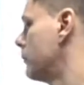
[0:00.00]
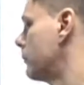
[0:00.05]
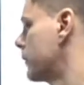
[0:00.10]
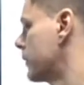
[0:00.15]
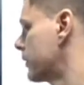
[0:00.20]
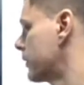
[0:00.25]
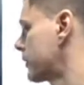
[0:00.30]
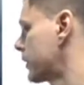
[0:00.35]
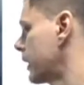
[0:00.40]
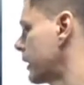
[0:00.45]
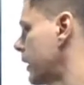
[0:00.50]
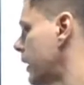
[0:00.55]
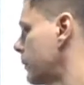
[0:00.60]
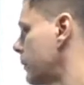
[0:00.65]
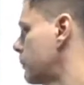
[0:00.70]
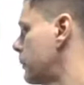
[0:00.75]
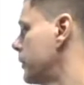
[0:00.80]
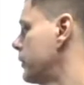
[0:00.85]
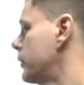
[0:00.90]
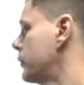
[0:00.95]
This can
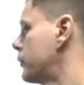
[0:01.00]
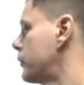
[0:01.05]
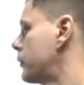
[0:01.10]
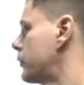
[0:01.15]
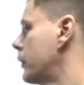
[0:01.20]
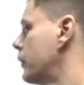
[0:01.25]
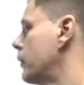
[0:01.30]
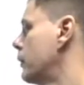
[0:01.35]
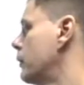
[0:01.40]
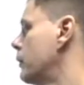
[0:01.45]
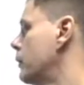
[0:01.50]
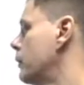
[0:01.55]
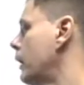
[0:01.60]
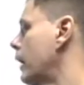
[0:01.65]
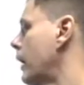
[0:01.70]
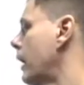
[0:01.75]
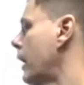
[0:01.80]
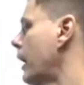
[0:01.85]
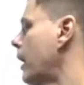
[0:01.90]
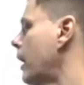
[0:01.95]
happen. So
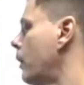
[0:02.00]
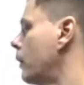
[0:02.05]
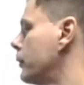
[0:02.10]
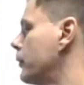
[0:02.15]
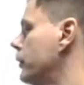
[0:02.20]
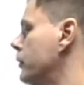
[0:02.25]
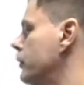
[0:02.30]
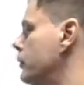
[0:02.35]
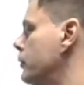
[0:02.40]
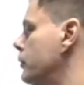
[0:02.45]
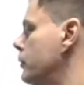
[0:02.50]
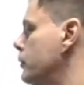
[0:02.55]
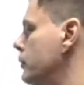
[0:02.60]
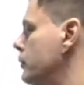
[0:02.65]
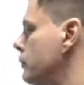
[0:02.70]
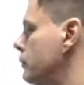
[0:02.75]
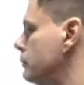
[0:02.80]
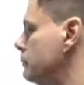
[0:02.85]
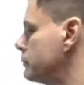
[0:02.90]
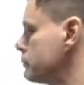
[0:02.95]
how do
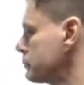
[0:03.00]
you